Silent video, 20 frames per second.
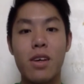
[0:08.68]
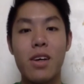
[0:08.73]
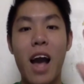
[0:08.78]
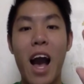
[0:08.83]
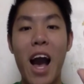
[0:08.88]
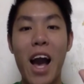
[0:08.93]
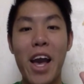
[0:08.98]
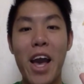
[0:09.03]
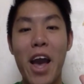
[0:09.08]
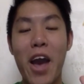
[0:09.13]

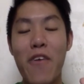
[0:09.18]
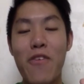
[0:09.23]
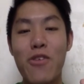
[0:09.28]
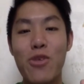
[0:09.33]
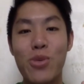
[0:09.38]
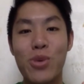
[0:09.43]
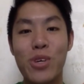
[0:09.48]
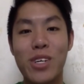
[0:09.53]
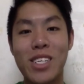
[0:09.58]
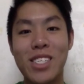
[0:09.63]
Hi
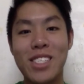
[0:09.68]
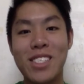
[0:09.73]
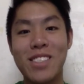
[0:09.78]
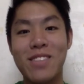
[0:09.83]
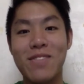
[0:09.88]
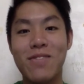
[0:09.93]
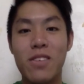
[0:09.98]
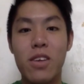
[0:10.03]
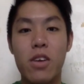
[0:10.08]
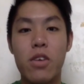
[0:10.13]
everyone,
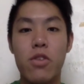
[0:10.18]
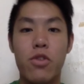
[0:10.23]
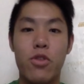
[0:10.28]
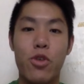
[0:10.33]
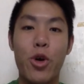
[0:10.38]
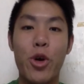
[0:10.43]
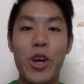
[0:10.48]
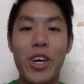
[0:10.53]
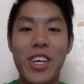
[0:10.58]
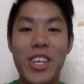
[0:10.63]

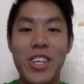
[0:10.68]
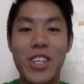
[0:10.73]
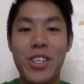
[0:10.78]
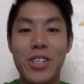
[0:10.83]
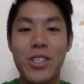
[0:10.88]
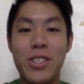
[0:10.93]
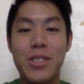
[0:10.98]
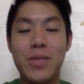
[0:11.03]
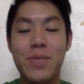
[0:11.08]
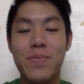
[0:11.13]
Roy
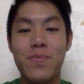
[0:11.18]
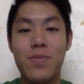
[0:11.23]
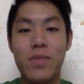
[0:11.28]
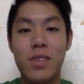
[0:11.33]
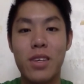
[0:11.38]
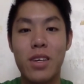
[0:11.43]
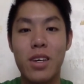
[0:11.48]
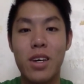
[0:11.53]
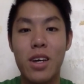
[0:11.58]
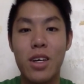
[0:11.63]
here.
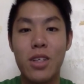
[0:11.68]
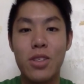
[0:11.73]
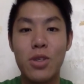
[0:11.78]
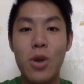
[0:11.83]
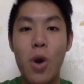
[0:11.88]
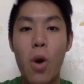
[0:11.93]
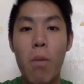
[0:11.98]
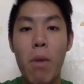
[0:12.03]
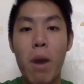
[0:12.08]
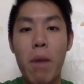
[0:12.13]

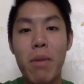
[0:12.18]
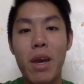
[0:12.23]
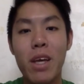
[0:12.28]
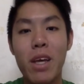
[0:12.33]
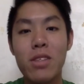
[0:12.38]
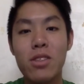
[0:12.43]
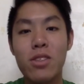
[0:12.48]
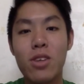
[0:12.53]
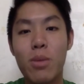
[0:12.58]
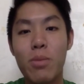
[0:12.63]
So my
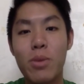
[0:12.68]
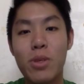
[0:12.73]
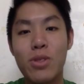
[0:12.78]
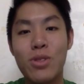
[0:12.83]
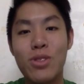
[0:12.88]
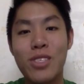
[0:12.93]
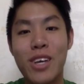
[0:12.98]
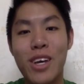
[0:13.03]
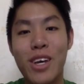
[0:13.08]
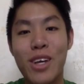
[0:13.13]
main topic
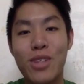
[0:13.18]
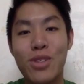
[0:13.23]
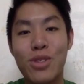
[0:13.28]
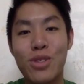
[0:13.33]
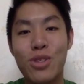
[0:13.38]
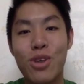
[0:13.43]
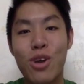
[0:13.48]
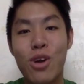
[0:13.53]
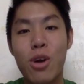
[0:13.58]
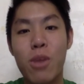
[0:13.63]
today is to
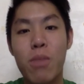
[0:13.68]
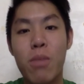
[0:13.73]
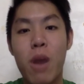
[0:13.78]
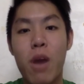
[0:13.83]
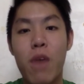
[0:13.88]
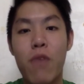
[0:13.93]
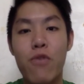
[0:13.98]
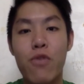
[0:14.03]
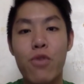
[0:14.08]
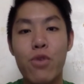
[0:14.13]
talk
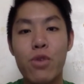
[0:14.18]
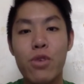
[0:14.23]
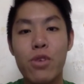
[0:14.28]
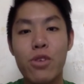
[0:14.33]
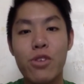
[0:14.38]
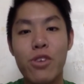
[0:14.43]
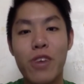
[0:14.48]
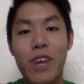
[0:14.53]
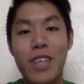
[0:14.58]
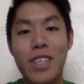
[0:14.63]
about food
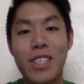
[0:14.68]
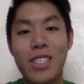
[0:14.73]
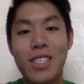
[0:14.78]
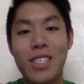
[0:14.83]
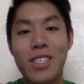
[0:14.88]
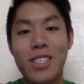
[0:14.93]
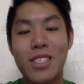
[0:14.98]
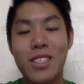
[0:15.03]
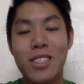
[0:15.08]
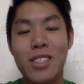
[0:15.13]

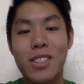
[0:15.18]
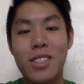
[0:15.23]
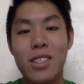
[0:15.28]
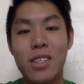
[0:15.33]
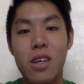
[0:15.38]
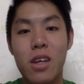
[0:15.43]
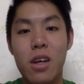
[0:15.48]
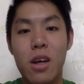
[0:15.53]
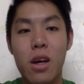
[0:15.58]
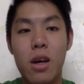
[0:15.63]
crisis.
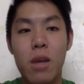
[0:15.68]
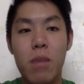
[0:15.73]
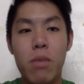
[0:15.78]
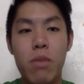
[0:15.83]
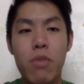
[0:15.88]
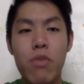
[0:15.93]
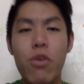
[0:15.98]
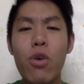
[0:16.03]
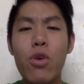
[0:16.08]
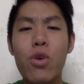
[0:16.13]

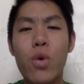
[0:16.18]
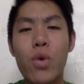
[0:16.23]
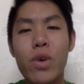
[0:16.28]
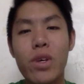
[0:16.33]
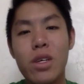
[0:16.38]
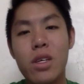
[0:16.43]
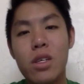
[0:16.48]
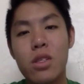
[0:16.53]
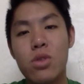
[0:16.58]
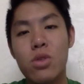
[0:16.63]
Before
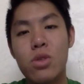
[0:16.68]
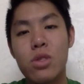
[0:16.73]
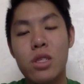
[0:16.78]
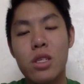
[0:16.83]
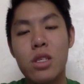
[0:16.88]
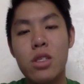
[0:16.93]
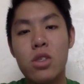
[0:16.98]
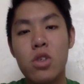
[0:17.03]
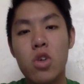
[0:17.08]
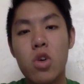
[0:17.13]
going into
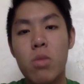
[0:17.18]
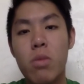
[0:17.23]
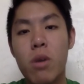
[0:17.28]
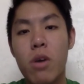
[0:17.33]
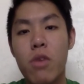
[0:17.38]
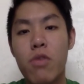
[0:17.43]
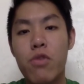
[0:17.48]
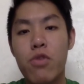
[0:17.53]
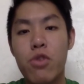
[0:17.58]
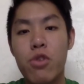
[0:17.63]
detail
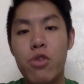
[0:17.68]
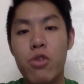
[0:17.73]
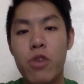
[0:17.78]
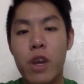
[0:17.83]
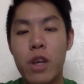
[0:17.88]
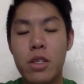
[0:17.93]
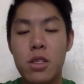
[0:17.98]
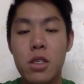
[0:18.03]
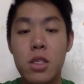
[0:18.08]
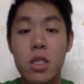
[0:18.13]
about food
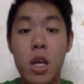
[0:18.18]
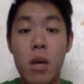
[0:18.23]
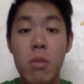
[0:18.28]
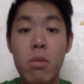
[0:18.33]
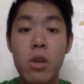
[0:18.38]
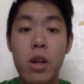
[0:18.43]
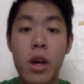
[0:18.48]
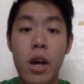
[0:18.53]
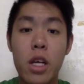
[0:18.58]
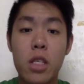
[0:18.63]
crisis, I'm
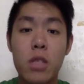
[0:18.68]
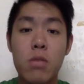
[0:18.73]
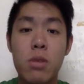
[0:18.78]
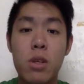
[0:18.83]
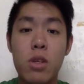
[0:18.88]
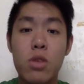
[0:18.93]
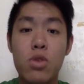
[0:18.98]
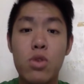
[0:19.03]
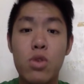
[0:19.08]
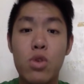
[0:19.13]
going to
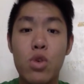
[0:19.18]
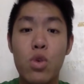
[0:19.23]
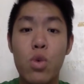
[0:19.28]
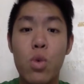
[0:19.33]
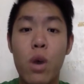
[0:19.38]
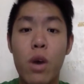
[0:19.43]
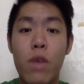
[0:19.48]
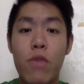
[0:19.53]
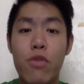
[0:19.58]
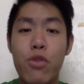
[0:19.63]
explain to you
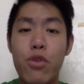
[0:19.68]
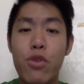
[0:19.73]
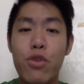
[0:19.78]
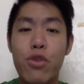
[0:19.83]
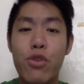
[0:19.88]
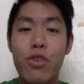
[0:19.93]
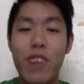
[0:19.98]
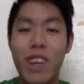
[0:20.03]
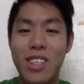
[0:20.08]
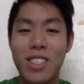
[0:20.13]
what food
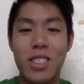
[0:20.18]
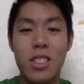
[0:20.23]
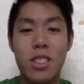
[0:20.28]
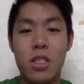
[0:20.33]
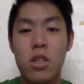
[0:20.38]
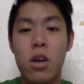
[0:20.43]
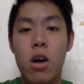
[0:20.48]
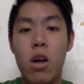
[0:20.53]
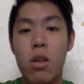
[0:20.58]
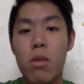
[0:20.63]
crisis
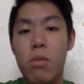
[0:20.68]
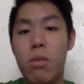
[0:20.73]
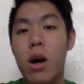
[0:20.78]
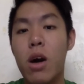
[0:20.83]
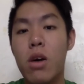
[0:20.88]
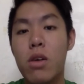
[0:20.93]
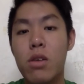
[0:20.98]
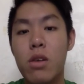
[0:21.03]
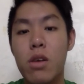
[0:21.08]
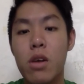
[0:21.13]
is all
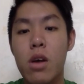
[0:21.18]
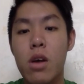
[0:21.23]
about.